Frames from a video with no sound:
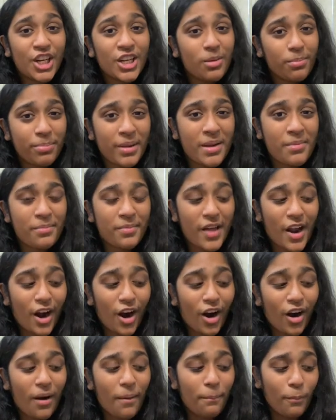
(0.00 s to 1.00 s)
have been
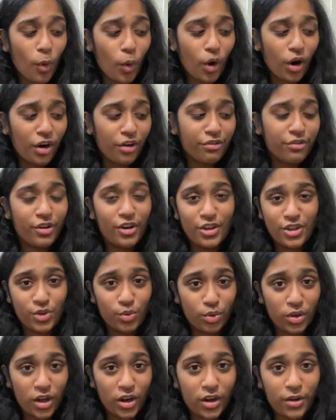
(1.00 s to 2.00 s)
there more for
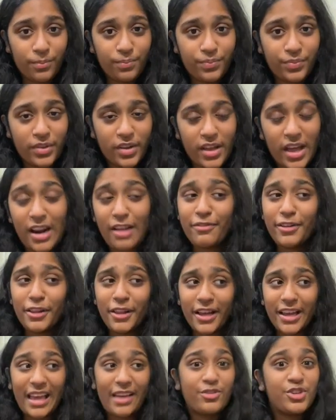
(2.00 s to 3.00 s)
Azula. And I feel
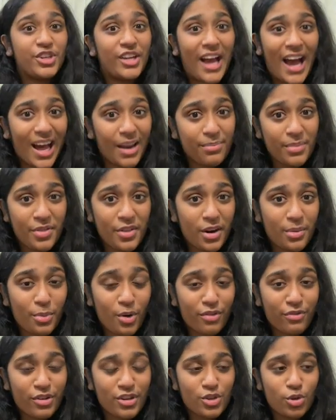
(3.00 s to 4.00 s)
like if she had been there more
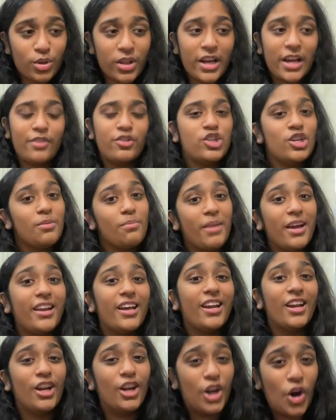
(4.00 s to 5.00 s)
for Azula, if she'd made
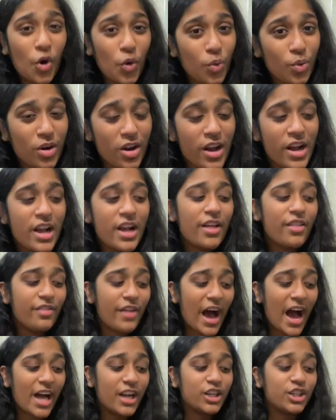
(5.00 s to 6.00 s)
it known
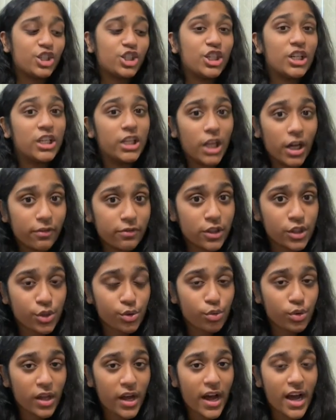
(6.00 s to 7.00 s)
that she loved
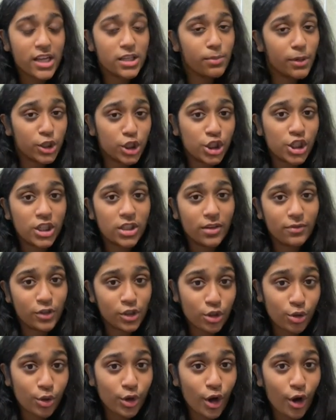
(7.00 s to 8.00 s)
Azula as much as she loved
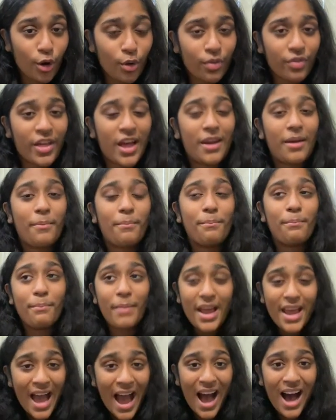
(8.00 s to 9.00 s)
Zuko, then
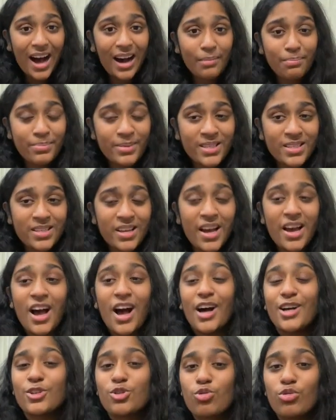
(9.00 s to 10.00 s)
mayhaps
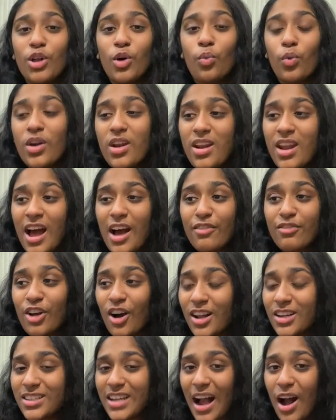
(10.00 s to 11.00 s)
Azula wouldn't have
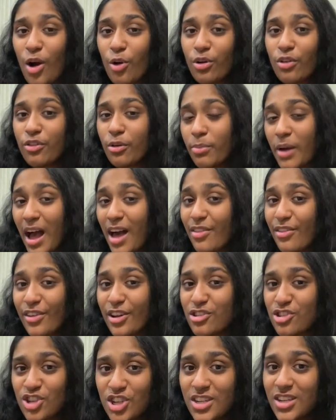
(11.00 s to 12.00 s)
gone down the path
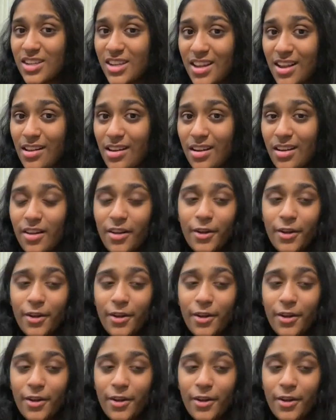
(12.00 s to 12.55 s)
that she did.